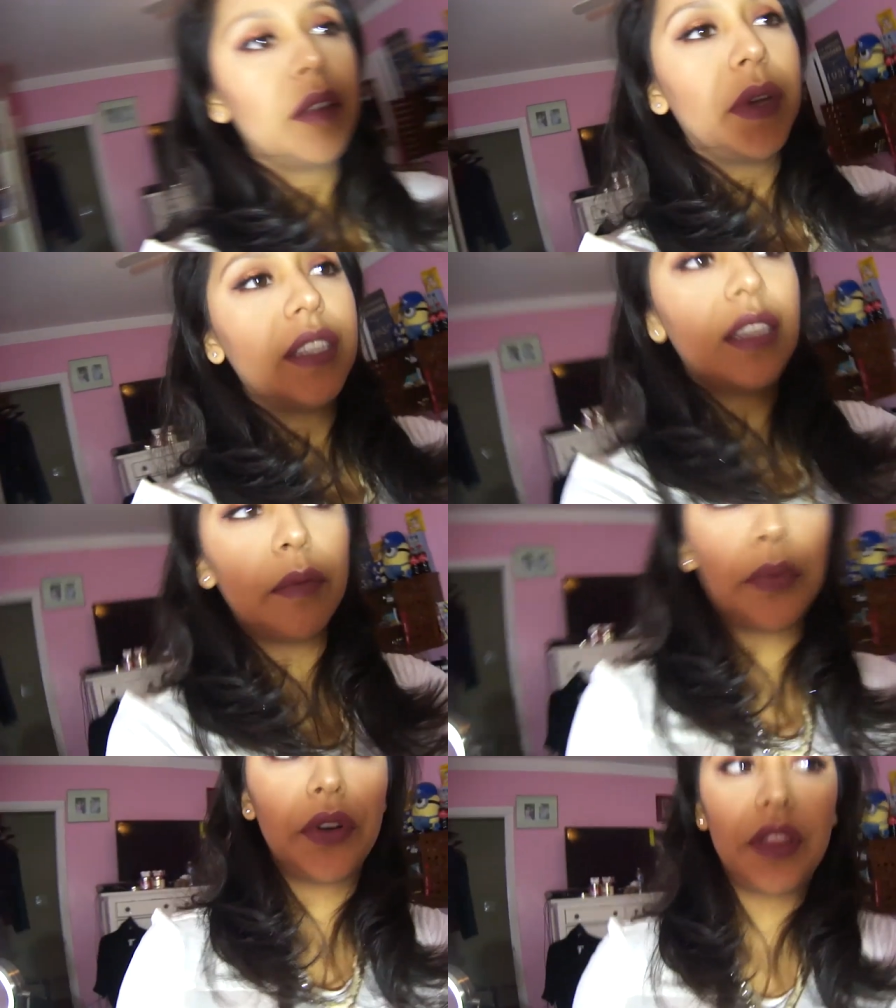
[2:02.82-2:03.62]
them as a
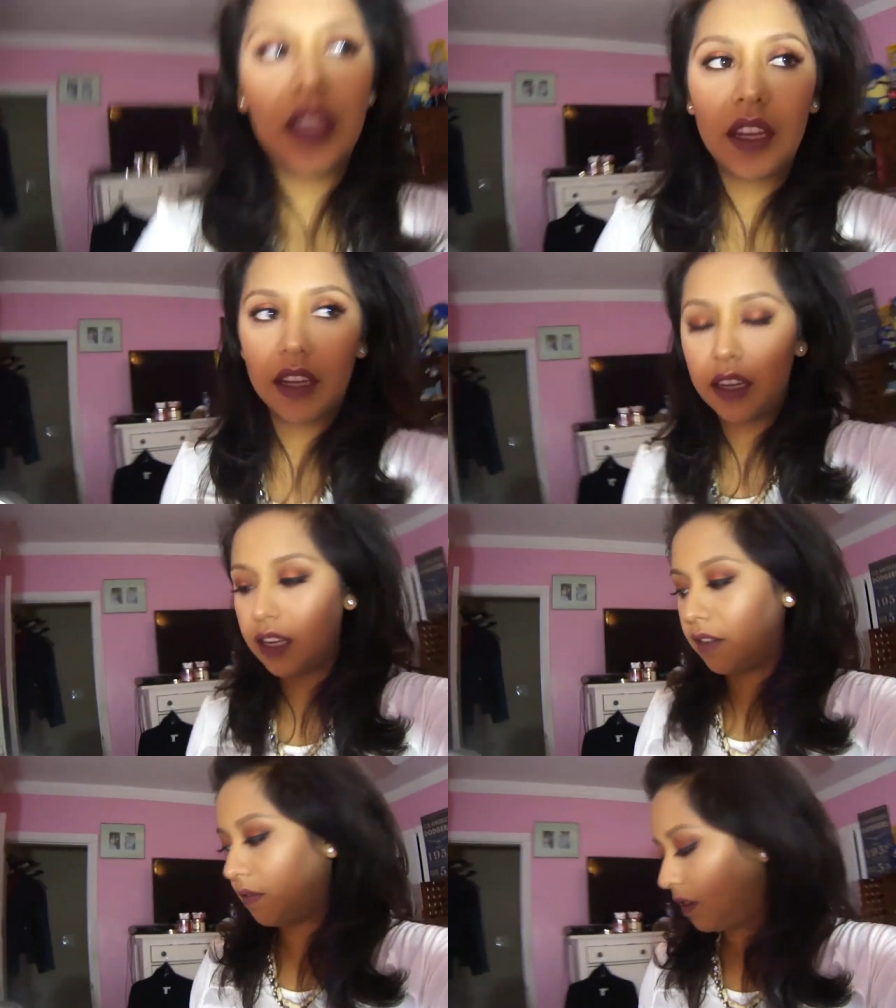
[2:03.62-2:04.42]
birthday
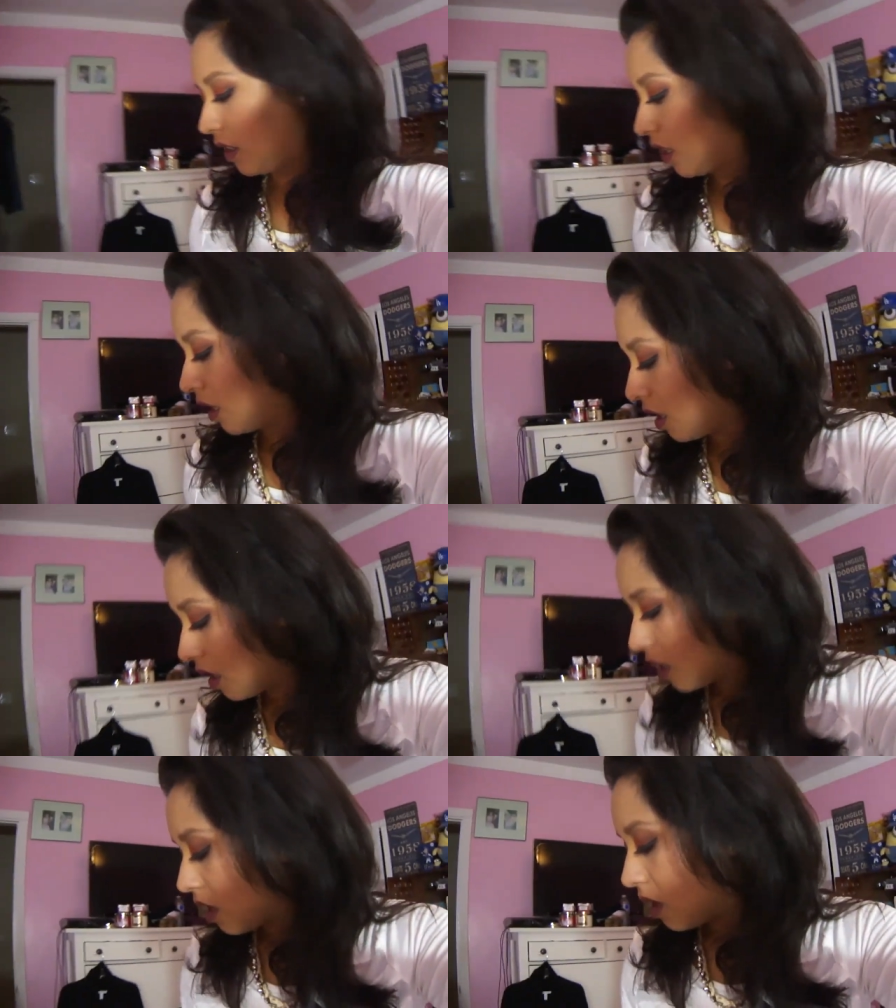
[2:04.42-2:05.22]
gift
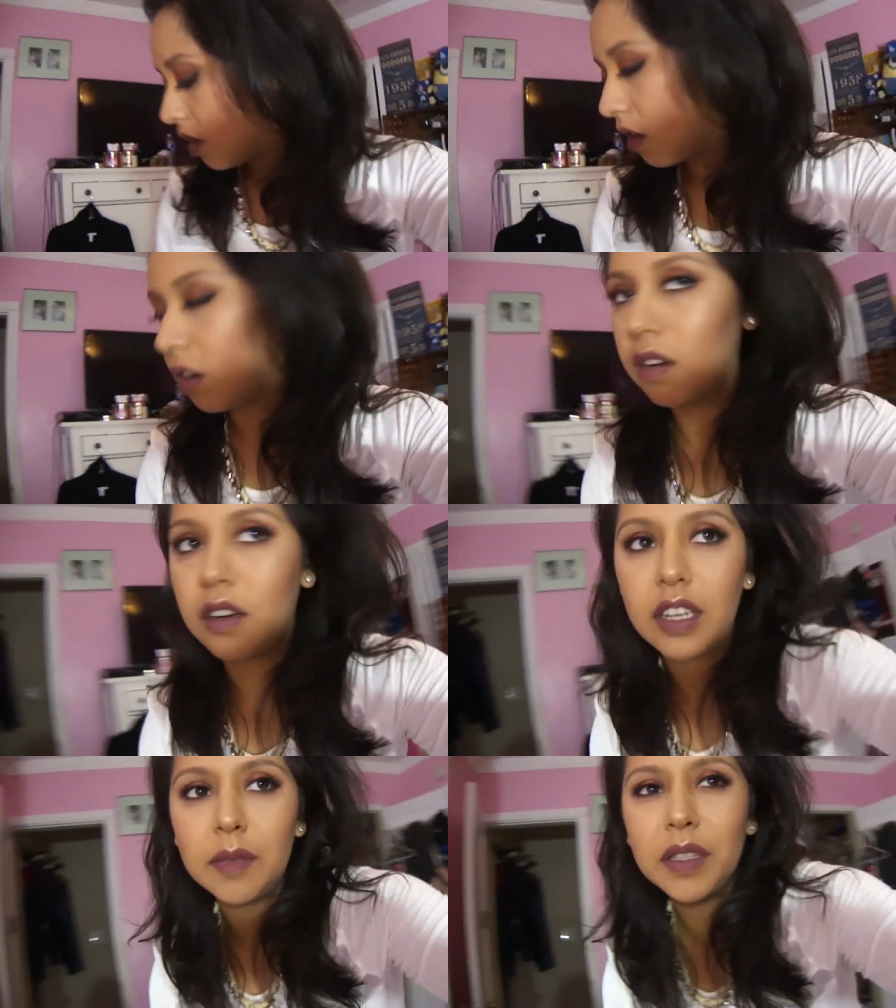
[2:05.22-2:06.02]
or
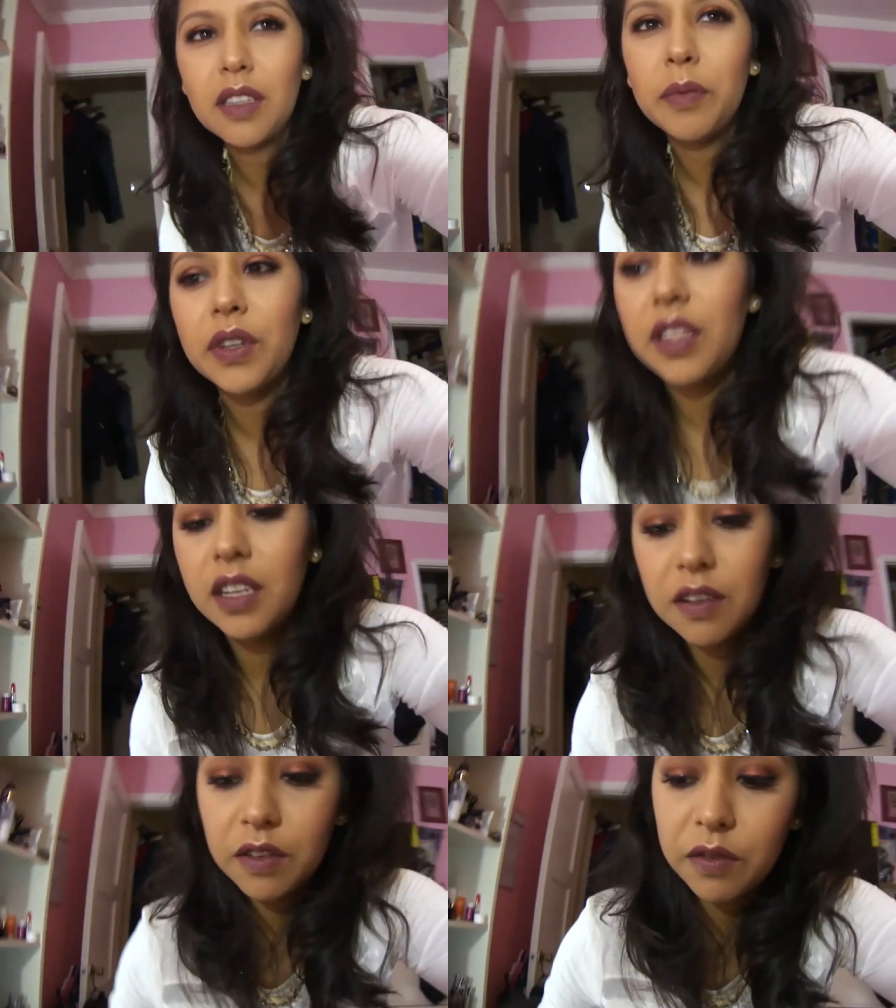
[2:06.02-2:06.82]
Christmas or birthday
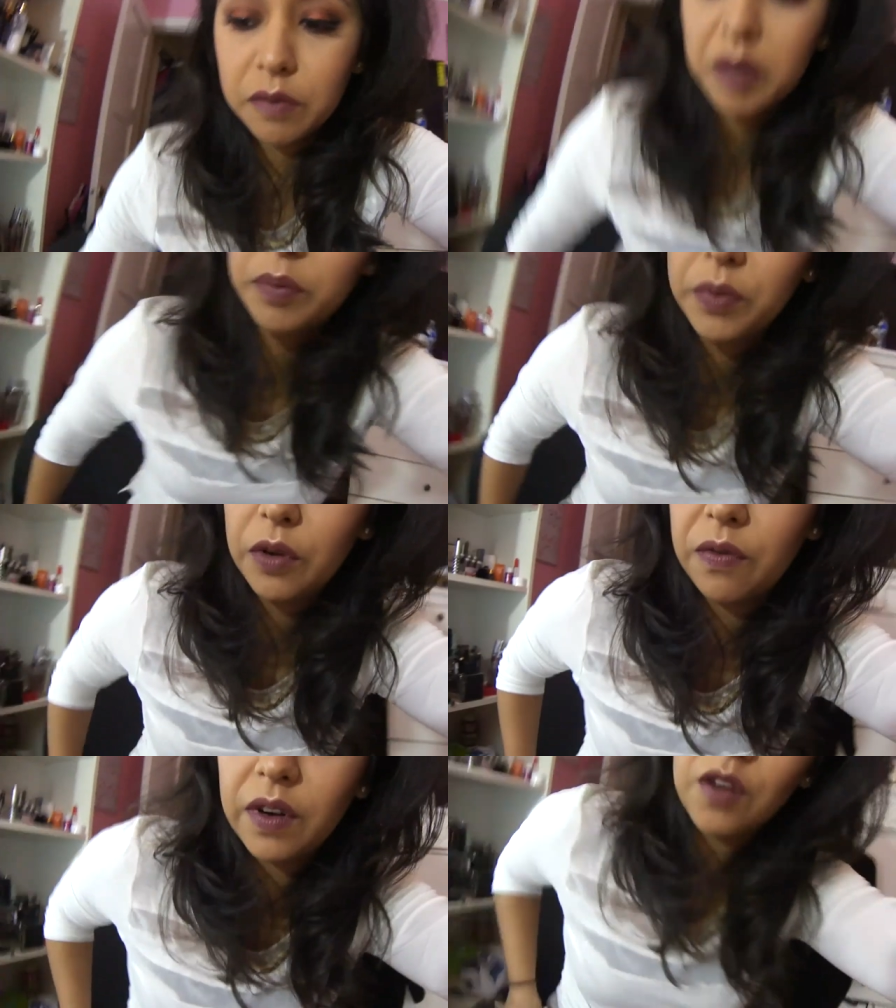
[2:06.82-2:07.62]
gift for my
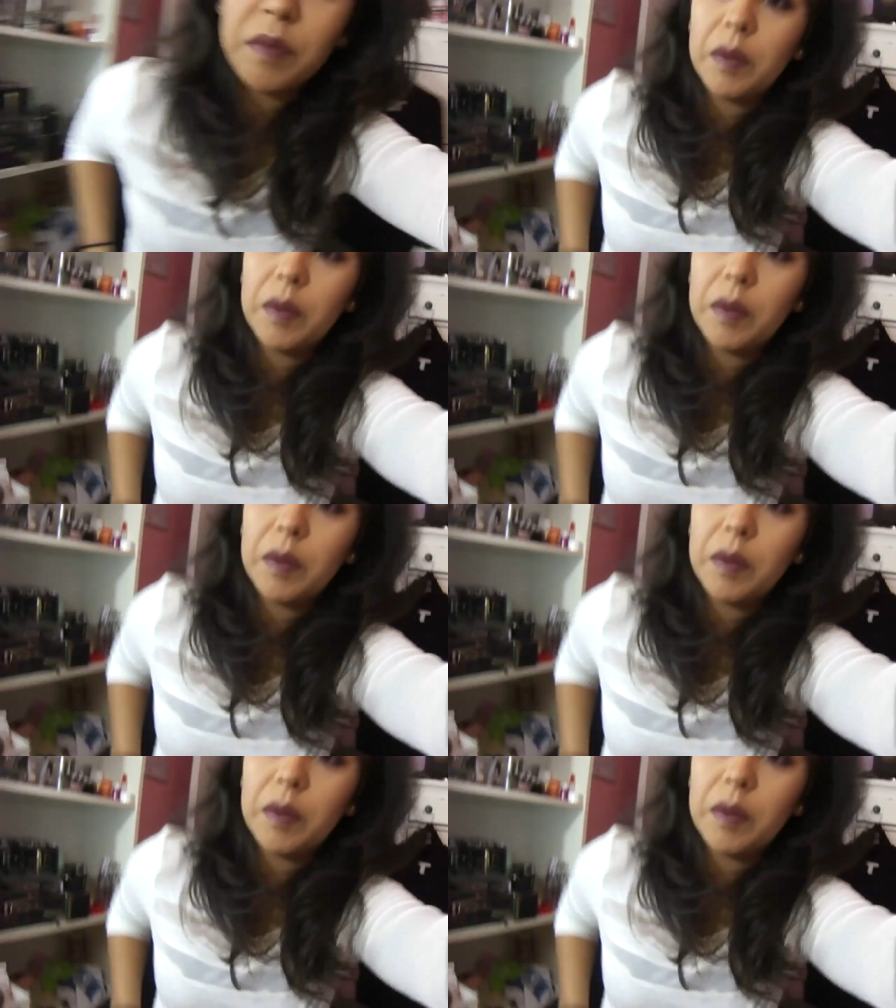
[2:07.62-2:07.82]
boyfriend. Oh, my